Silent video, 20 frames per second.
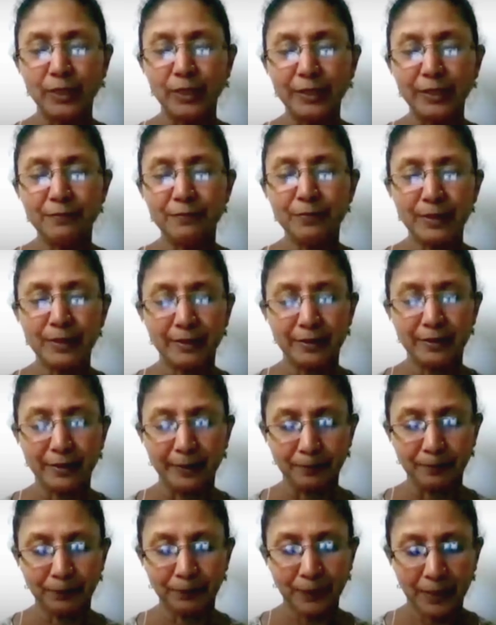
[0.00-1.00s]
parents
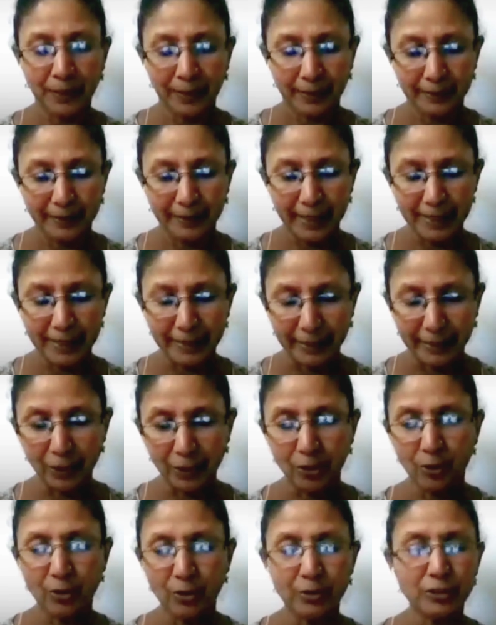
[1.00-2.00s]
who live with
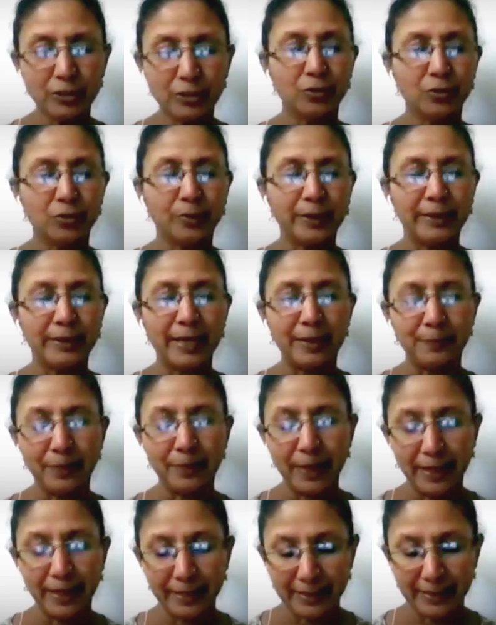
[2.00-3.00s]
their in-laws
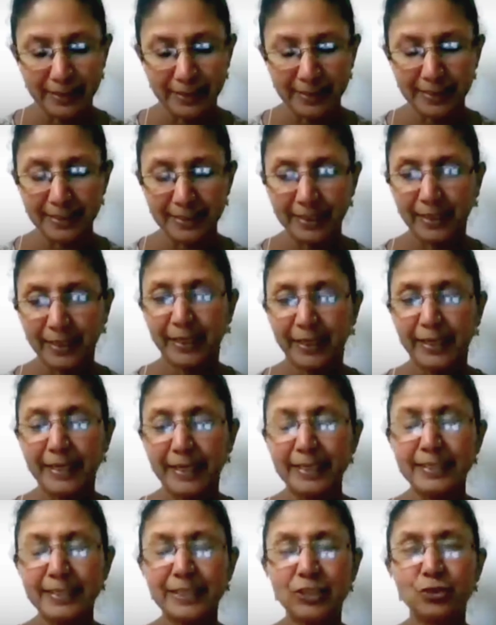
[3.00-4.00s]
or with their
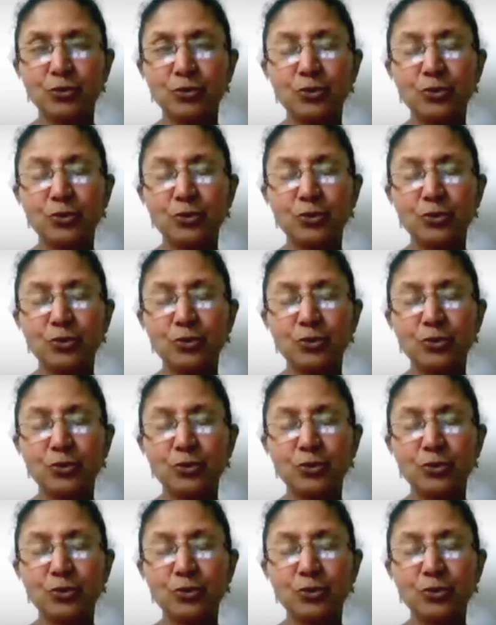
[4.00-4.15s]
parents